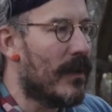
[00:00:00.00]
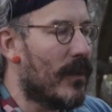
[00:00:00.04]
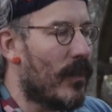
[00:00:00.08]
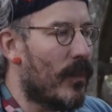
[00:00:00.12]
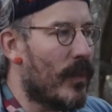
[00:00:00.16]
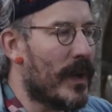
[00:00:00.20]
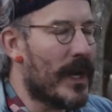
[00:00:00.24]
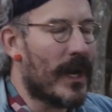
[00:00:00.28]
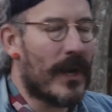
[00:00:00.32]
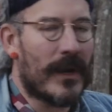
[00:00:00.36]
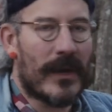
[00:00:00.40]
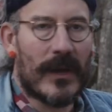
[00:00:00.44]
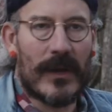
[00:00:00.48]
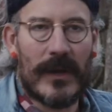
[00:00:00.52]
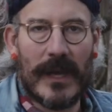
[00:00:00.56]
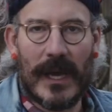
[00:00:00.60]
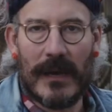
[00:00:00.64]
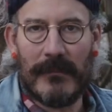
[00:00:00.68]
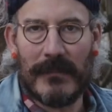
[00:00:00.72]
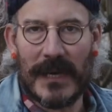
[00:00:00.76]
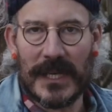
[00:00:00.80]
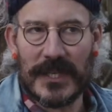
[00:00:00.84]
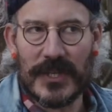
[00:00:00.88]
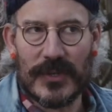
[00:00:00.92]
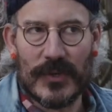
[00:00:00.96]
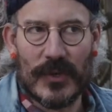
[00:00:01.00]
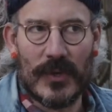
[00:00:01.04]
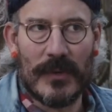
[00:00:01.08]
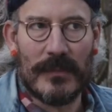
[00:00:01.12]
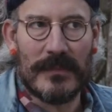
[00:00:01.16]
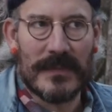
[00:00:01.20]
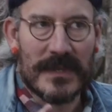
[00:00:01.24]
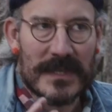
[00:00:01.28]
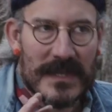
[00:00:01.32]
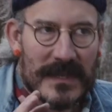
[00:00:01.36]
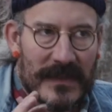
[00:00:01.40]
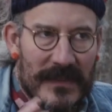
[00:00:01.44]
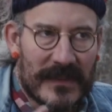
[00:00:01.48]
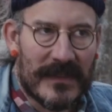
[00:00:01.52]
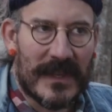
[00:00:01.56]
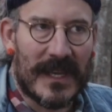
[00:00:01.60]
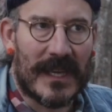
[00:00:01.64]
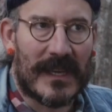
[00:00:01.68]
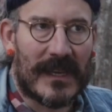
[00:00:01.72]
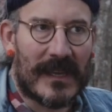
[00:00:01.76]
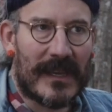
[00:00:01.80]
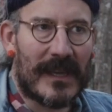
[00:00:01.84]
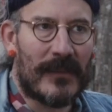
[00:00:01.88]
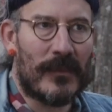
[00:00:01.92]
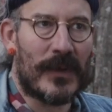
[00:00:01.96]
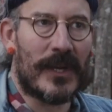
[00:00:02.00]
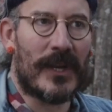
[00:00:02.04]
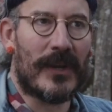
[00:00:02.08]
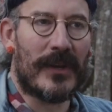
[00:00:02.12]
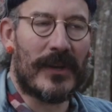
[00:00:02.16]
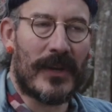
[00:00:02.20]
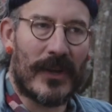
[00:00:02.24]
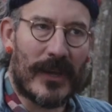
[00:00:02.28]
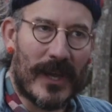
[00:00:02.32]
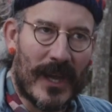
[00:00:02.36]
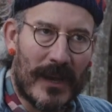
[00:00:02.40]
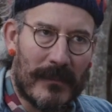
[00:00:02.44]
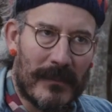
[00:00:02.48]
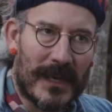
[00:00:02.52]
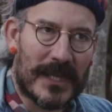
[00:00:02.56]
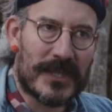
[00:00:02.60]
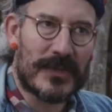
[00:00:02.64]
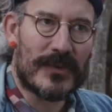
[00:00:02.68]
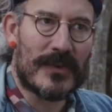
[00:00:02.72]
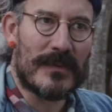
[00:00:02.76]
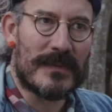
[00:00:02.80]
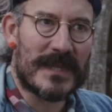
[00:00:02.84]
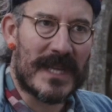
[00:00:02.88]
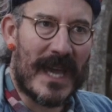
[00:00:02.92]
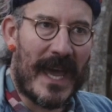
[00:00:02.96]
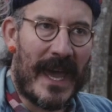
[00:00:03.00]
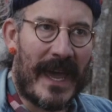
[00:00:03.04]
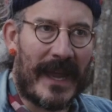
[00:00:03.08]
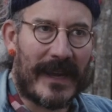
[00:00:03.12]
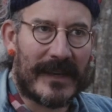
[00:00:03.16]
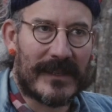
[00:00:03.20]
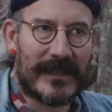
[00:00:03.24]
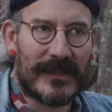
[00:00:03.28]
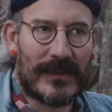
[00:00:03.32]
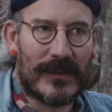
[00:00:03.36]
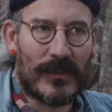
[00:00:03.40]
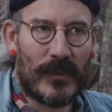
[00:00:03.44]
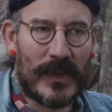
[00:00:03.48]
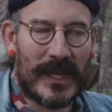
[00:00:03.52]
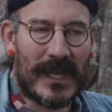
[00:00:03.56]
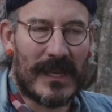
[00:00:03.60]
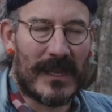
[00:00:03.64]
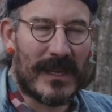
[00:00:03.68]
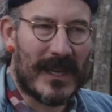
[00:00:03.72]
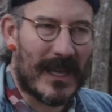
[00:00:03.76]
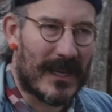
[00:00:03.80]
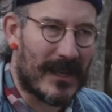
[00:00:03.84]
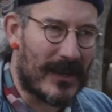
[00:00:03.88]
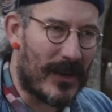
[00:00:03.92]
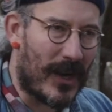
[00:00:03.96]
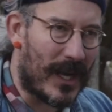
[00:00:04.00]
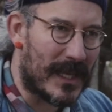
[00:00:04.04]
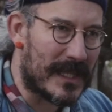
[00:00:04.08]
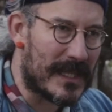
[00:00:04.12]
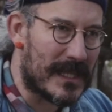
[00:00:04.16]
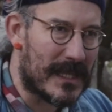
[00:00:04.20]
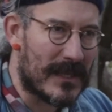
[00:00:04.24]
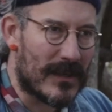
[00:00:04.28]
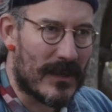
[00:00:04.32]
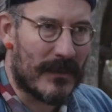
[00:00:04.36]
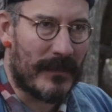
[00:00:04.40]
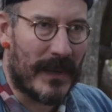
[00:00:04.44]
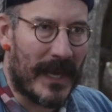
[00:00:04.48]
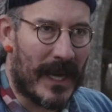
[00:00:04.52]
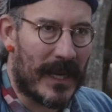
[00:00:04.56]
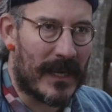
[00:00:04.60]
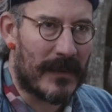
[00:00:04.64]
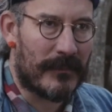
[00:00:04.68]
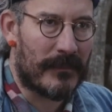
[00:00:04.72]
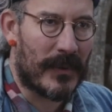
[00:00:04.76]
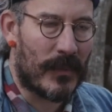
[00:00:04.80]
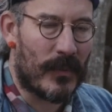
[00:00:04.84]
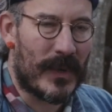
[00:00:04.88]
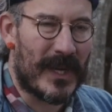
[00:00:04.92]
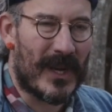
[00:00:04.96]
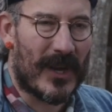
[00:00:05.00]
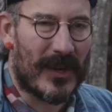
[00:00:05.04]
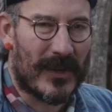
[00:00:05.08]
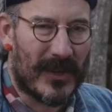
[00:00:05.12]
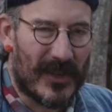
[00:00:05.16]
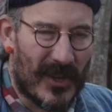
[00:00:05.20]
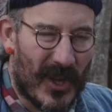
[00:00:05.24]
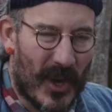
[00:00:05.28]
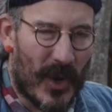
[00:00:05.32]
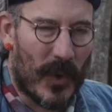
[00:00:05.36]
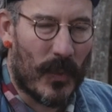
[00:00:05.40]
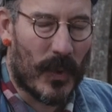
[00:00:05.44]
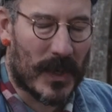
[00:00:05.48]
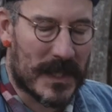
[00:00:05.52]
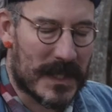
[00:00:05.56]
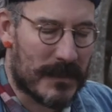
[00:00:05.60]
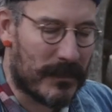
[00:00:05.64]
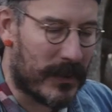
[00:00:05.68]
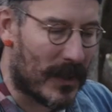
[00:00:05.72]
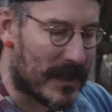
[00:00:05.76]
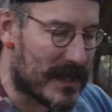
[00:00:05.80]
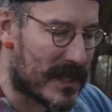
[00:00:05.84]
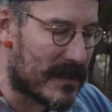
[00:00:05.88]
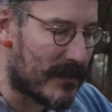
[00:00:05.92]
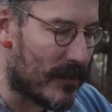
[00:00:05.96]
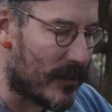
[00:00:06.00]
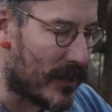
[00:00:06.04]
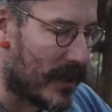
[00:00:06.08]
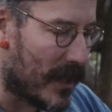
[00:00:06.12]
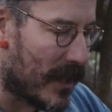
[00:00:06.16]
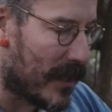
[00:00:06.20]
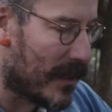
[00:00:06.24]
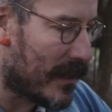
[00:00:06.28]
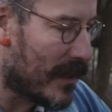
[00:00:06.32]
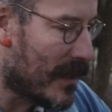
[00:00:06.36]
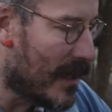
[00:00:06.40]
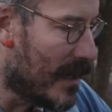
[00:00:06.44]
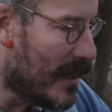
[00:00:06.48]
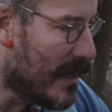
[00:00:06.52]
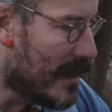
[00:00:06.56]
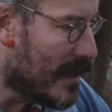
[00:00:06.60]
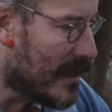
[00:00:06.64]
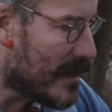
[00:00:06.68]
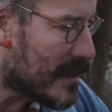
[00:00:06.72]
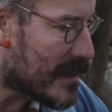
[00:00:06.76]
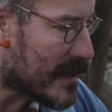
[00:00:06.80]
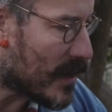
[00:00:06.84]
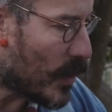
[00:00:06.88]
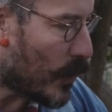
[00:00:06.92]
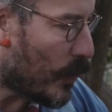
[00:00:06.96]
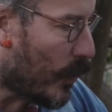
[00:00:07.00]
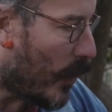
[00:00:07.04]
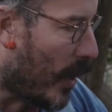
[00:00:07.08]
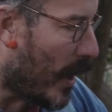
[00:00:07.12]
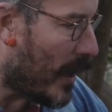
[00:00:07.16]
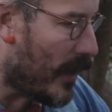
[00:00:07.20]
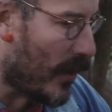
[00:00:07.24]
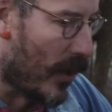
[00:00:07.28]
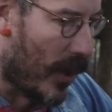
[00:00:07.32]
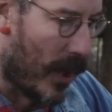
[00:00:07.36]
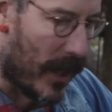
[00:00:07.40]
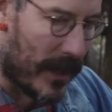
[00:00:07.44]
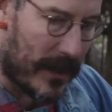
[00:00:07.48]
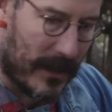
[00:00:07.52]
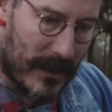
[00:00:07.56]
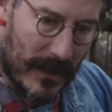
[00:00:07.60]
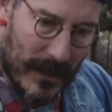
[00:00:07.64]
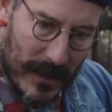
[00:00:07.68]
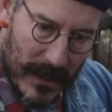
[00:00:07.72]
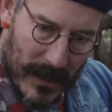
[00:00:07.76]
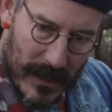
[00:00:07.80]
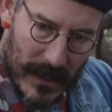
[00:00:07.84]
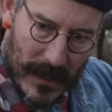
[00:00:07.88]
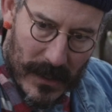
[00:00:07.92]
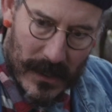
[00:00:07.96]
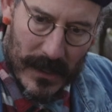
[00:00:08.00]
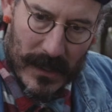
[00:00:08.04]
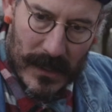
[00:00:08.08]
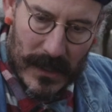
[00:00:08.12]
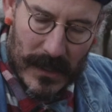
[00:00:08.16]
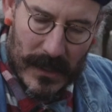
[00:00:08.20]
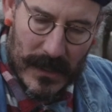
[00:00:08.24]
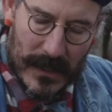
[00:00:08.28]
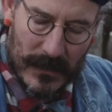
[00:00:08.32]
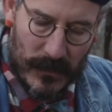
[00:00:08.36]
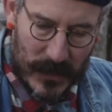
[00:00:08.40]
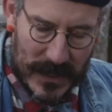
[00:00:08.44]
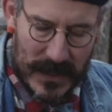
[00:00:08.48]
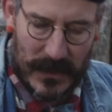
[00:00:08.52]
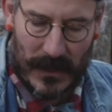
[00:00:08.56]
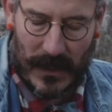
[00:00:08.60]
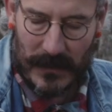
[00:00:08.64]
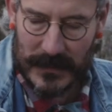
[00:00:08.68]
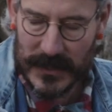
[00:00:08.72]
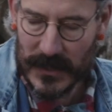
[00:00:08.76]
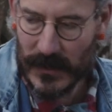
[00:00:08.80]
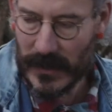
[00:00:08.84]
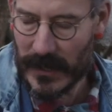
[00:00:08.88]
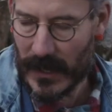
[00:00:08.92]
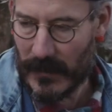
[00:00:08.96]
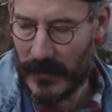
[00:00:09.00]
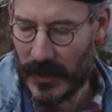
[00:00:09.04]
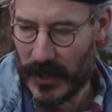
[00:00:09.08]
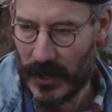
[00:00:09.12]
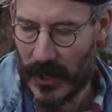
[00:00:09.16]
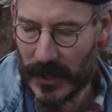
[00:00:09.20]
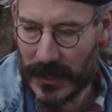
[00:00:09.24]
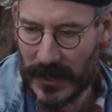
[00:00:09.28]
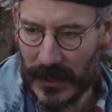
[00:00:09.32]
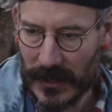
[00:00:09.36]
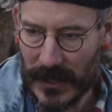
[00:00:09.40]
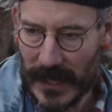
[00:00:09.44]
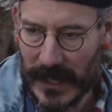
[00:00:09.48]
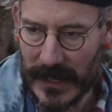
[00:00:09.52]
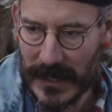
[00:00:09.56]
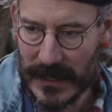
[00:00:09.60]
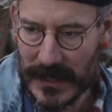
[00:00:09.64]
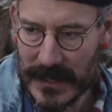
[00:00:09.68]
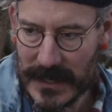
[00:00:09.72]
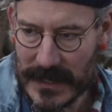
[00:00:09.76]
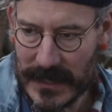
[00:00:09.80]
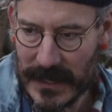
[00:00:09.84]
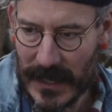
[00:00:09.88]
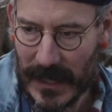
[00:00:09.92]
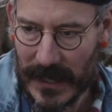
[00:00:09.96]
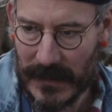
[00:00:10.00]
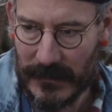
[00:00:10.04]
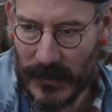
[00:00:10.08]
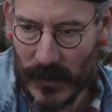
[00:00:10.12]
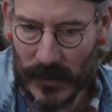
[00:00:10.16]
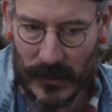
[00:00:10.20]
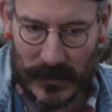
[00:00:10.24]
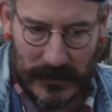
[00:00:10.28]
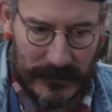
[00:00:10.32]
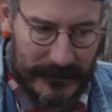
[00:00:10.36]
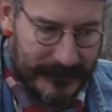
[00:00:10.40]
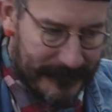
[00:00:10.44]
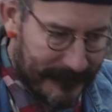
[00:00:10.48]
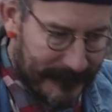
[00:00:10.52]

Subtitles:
we don't know how mushrooms think and we don't know how mushrooms act. We can get an idea about it, but we don't know what's possible yet. So why not, that's what I'm doing, I'm inoculating this table